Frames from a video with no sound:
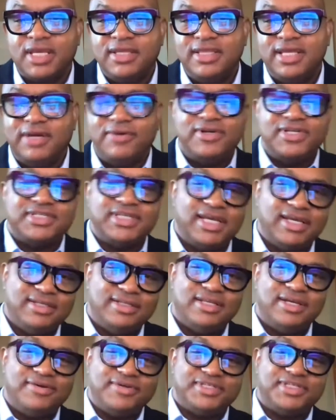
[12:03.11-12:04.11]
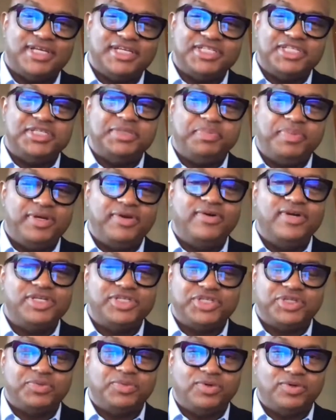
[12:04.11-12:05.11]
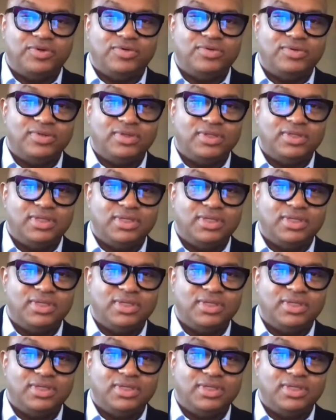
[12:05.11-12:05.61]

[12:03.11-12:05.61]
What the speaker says: There is a spiritual